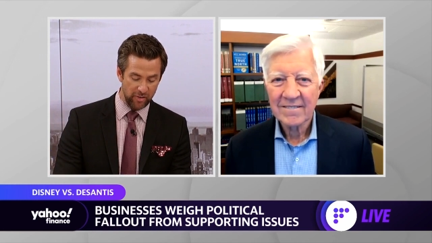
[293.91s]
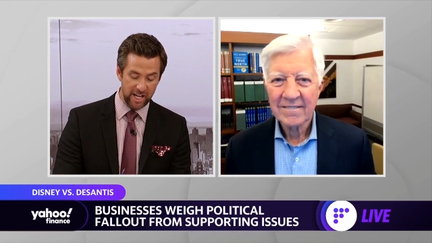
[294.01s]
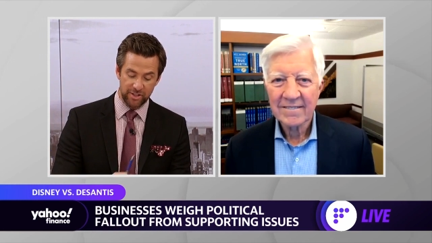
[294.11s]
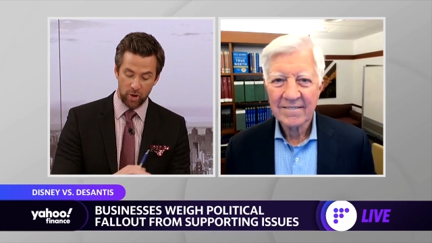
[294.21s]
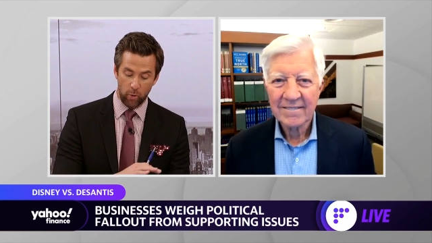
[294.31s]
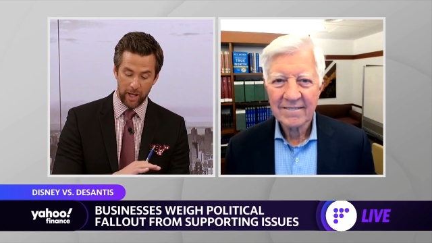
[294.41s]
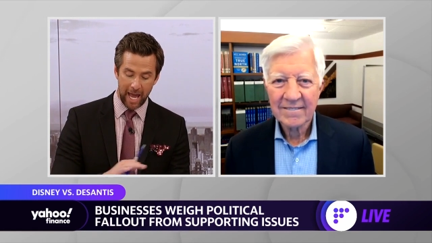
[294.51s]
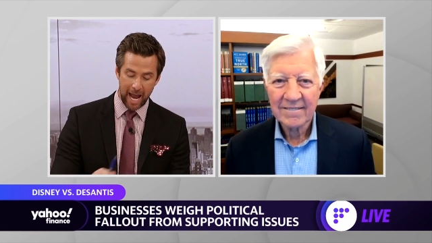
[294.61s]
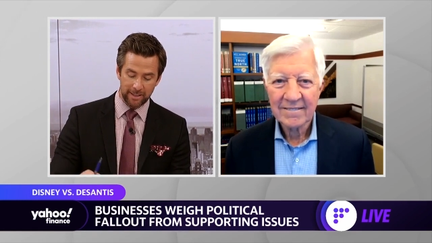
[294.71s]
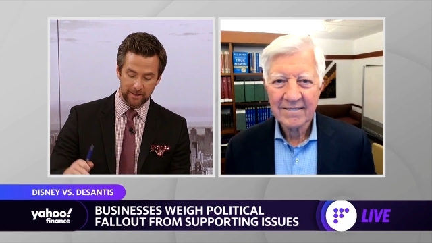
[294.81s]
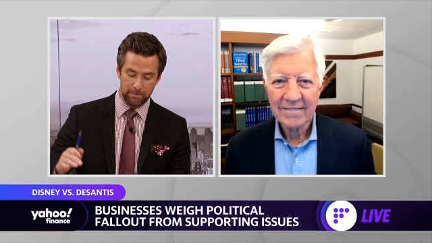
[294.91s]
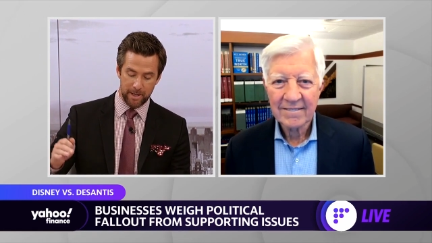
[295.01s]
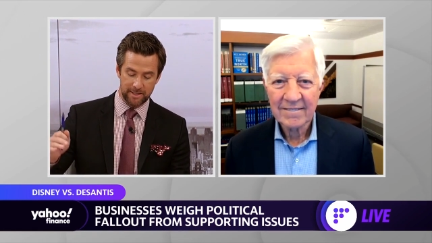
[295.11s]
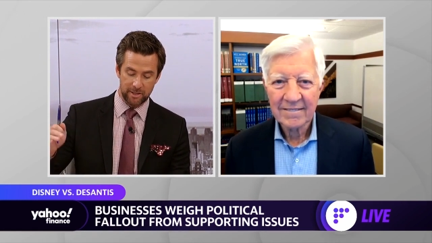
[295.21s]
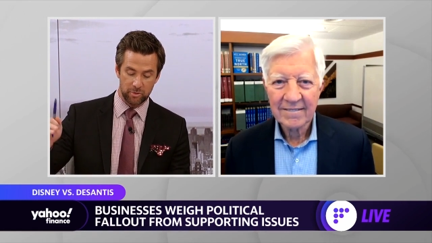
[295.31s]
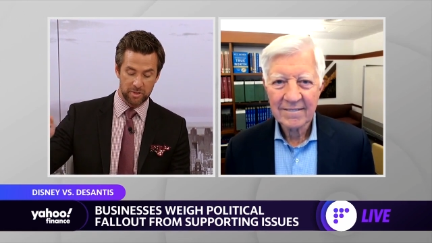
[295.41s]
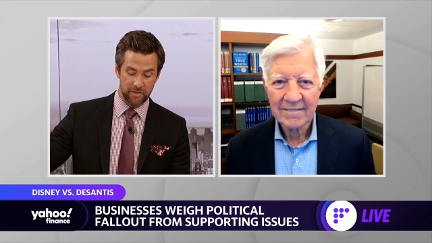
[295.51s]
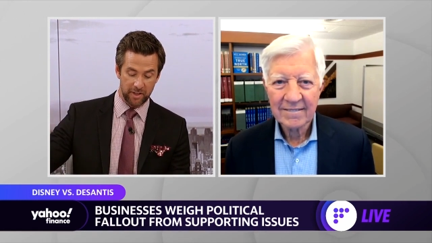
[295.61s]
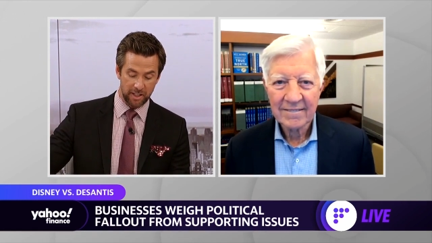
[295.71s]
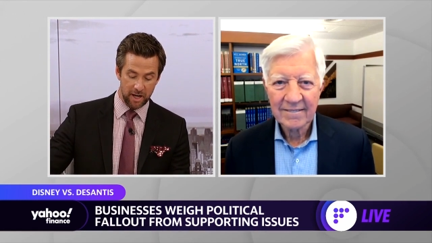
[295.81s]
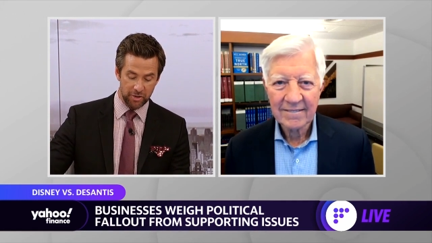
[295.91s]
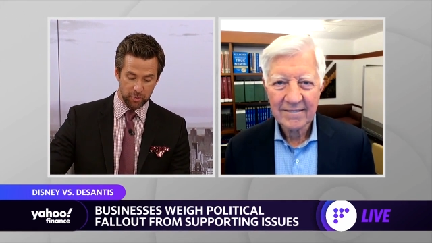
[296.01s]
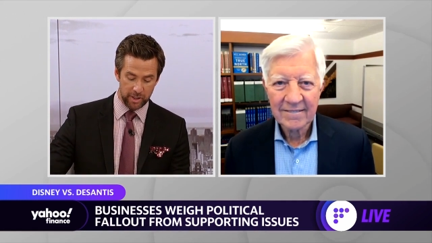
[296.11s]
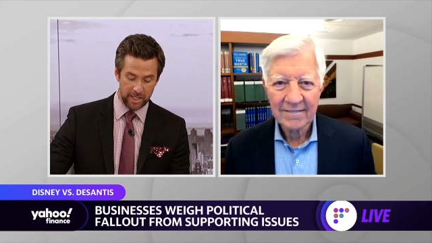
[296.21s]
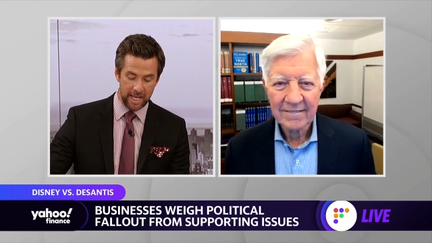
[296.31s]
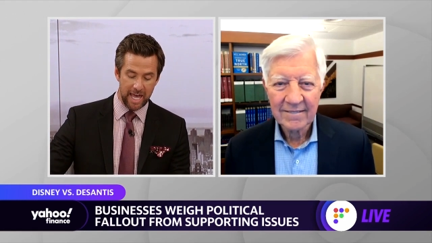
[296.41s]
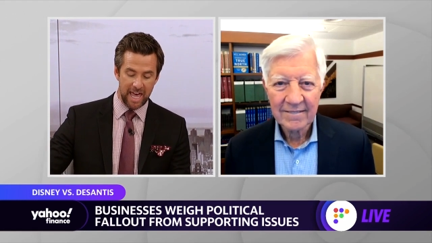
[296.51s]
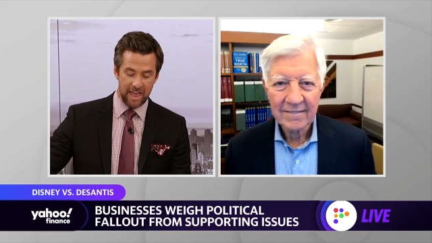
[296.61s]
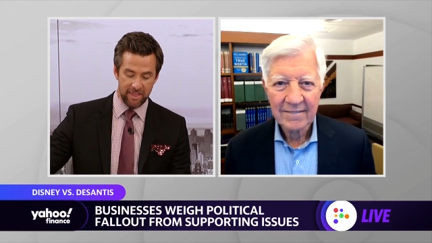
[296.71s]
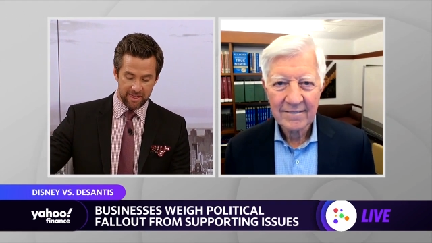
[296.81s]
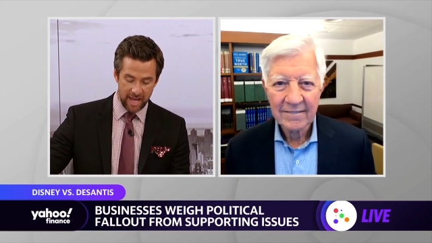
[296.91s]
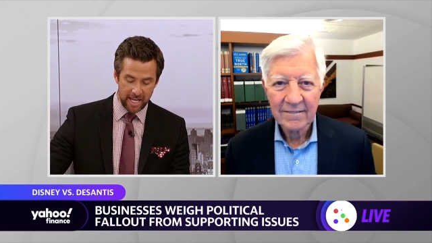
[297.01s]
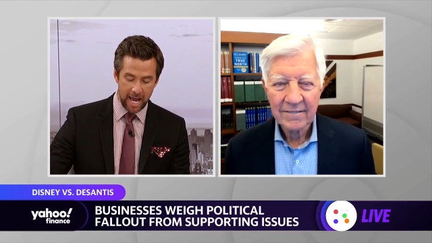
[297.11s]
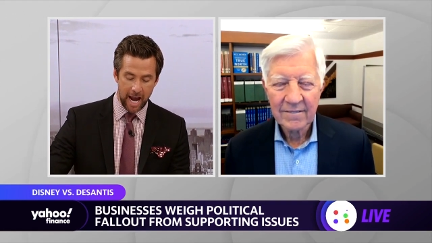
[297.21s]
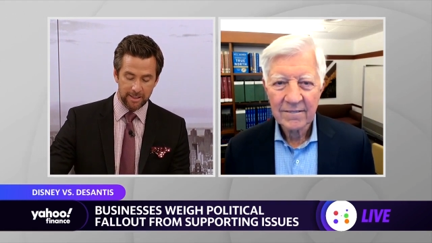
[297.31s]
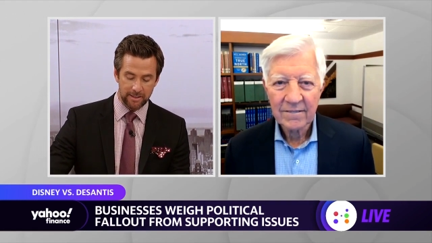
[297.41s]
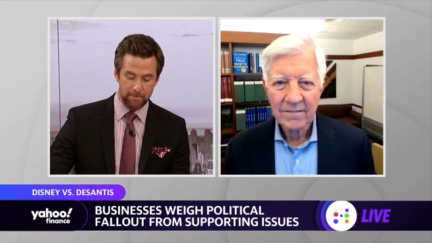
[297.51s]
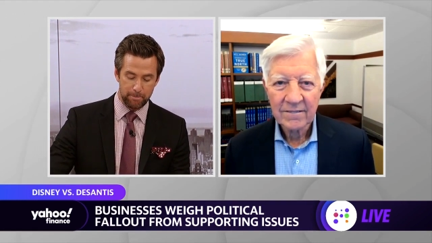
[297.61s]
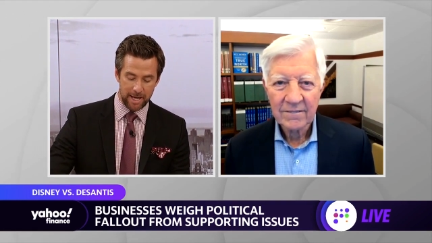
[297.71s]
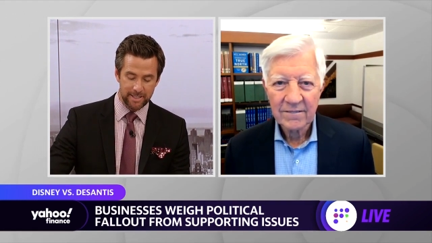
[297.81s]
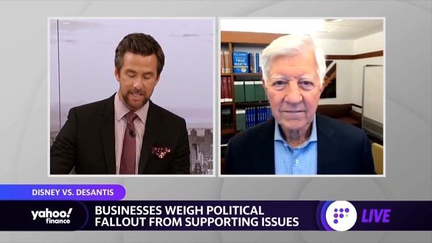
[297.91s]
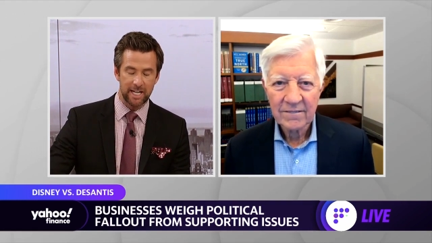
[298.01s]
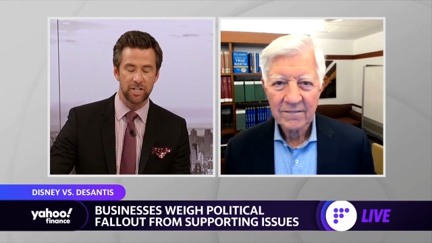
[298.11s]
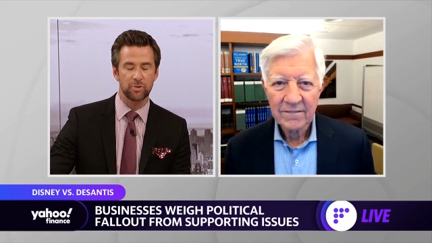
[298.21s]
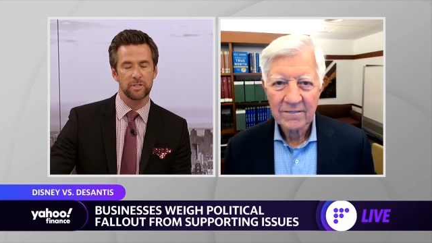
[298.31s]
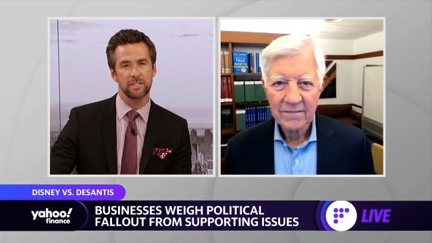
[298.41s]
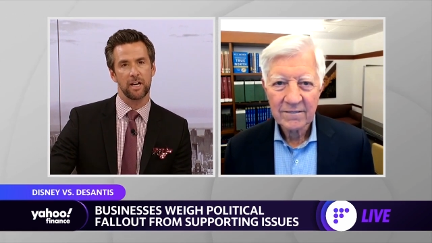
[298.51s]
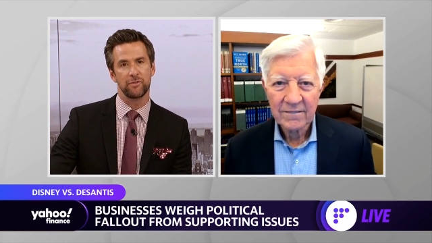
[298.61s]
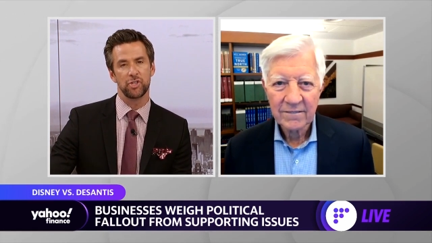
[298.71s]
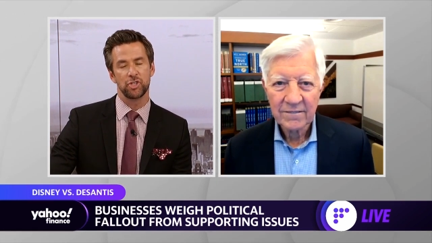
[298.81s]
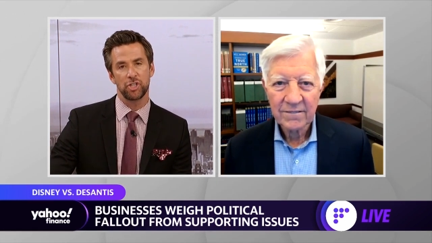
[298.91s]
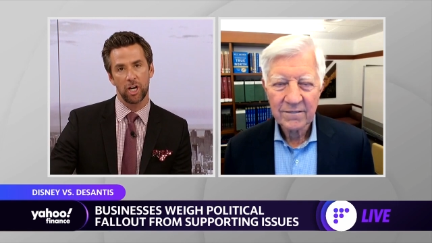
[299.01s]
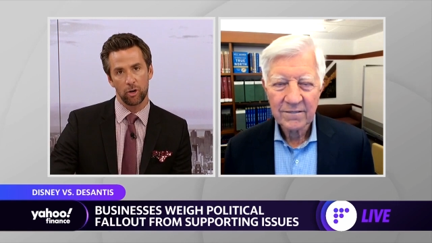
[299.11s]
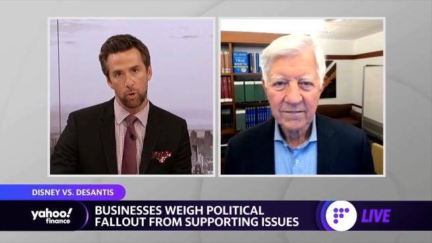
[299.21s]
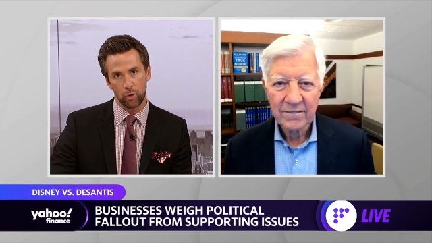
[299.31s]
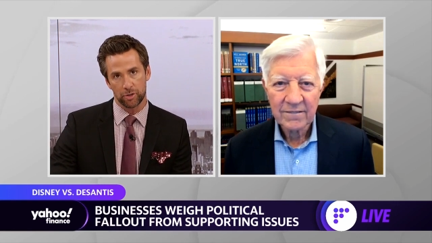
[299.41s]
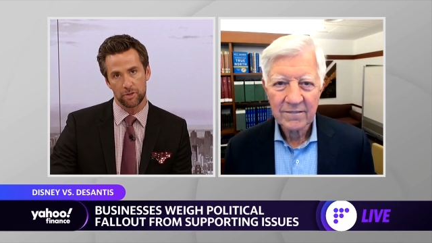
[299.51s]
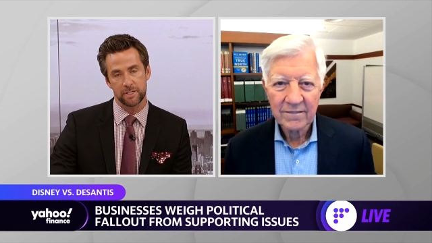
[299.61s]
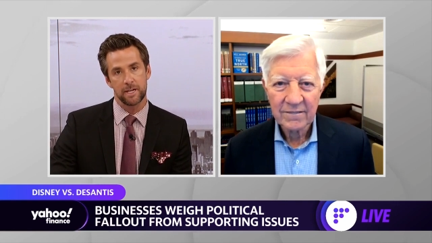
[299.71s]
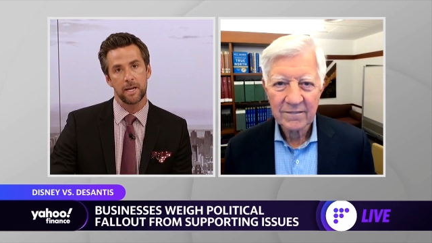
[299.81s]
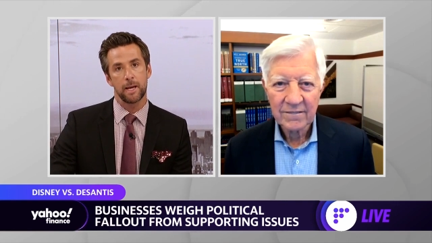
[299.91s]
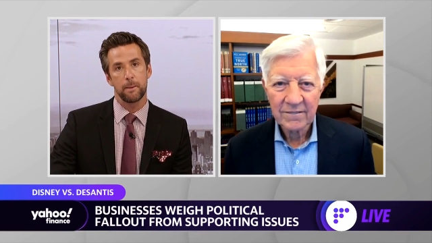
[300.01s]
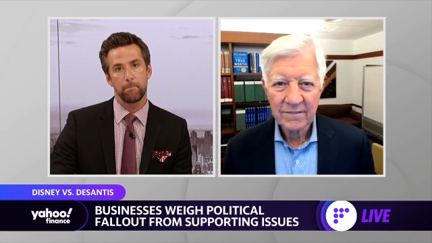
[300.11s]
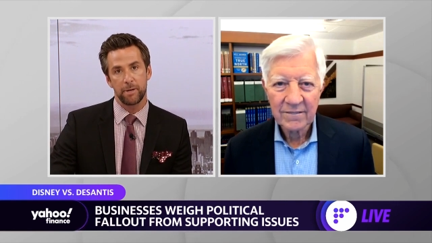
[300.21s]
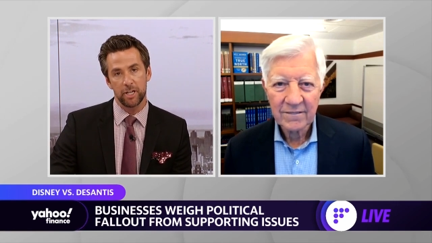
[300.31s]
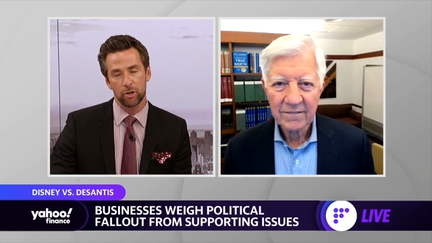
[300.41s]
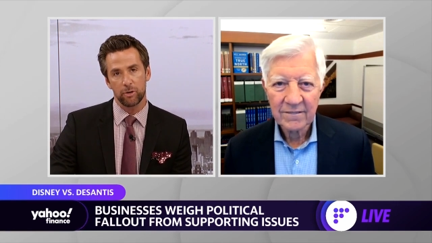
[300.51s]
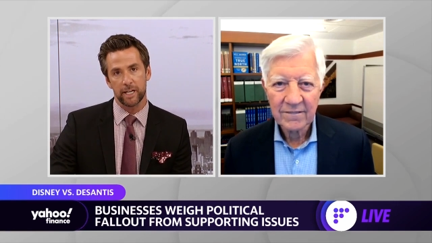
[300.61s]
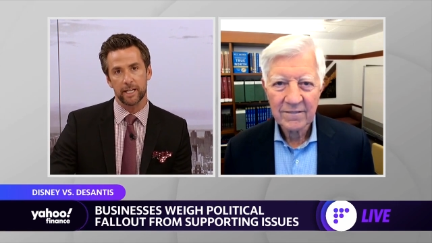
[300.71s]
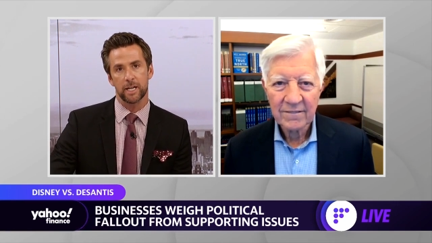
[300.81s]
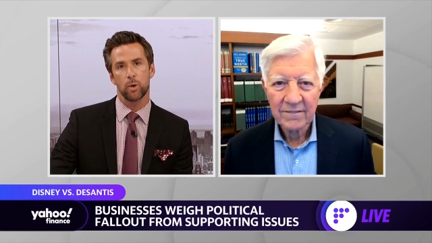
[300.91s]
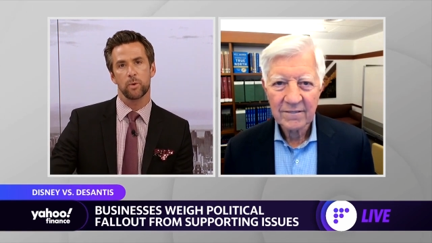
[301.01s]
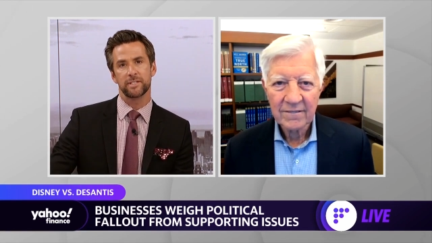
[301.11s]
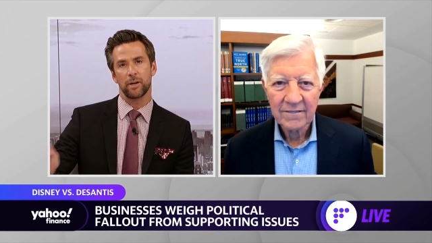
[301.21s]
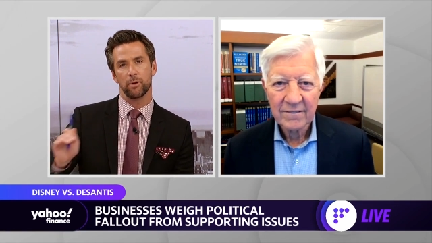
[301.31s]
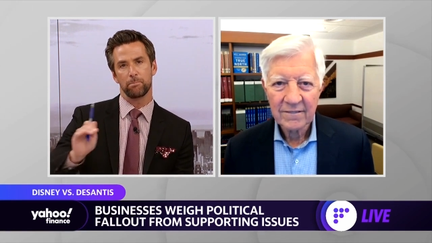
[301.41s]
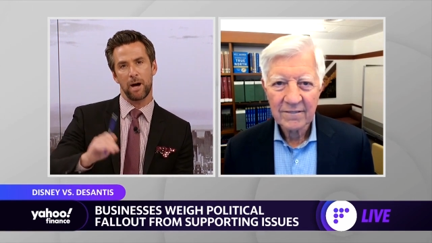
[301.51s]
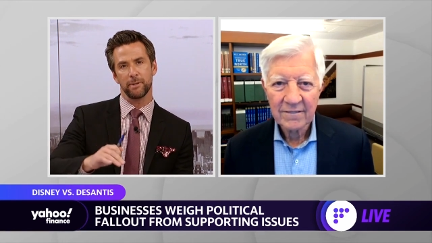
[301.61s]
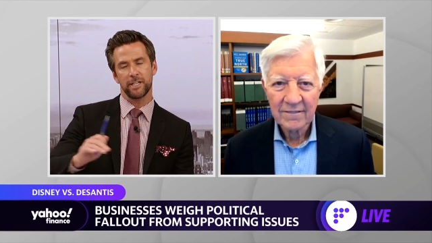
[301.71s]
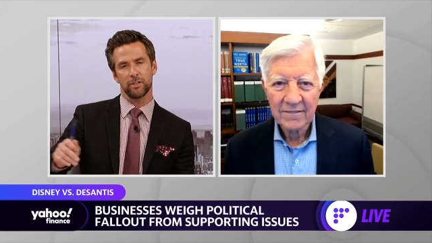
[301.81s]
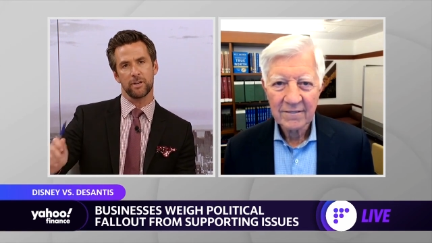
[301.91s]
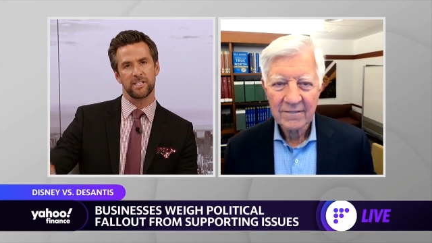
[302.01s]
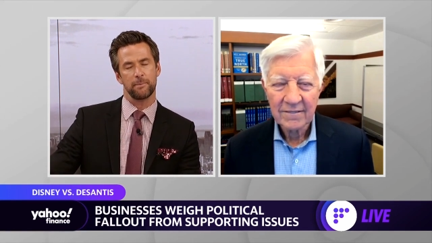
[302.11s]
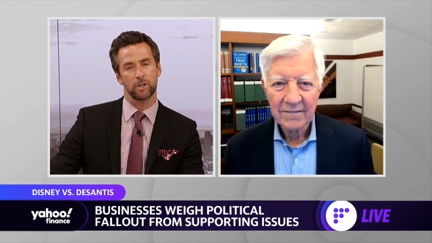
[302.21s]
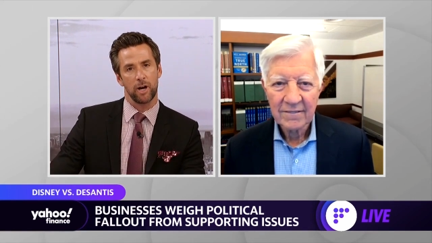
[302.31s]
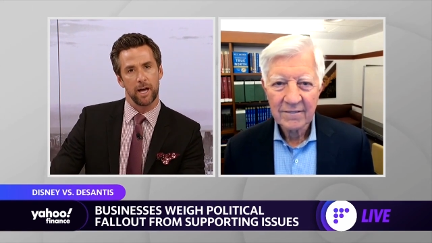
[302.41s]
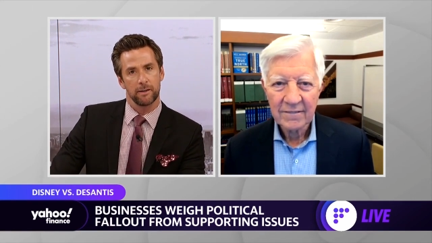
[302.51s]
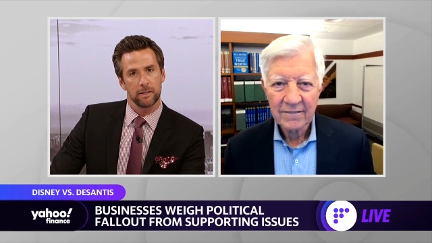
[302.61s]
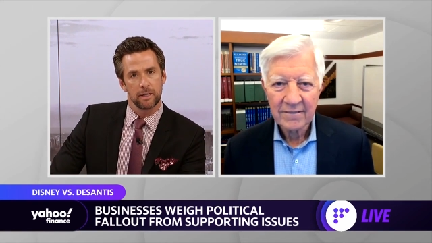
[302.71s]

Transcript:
Speaker 1: They don't act in the best interest of the country, they act in the best interest of shareholders, period. Was that a Republican or a Democrat?